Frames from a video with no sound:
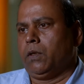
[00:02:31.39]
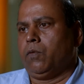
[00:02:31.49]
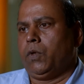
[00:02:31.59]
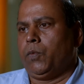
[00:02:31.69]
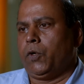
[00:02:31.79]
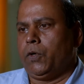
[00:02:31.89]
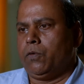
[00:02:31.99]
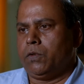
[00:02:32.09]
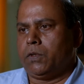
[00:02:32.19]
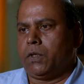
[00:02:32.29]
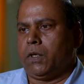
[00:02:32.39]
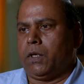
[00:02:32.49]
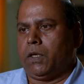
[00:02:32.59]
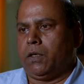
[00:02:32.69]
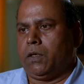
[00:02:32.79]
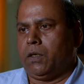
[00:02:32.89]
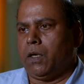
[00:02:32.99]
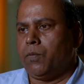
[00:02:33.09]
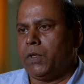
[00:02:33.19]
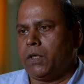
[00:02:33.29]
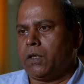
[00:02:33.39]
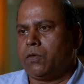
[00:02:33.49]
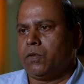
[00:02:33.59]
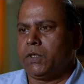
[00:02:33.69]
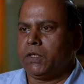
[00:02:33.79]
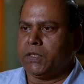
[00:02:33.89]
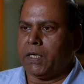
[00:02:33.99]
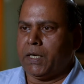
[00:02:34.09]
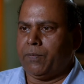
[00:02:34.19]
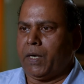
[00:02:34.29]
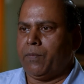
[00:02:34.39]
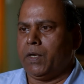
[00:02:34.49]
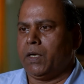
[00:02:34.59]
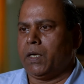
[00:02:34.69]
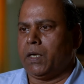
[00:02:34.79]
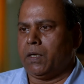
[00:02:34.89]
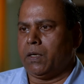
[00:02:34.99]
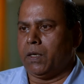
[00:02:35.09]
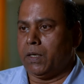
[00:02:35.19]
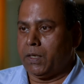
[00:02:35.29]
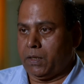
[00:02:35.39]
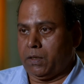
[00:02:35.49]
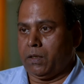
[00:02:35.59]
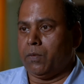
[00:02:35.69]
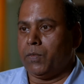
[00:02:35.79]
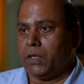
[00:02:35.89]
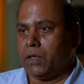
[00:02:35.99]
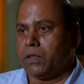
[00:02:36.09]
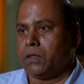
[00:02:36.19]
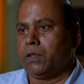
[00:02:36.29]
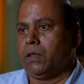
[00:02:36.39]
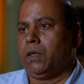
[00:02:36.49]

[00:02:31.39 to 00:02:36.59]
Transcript: We produce uh, dump trucks, which is thirty-five ton and one hundred ton dump trucks.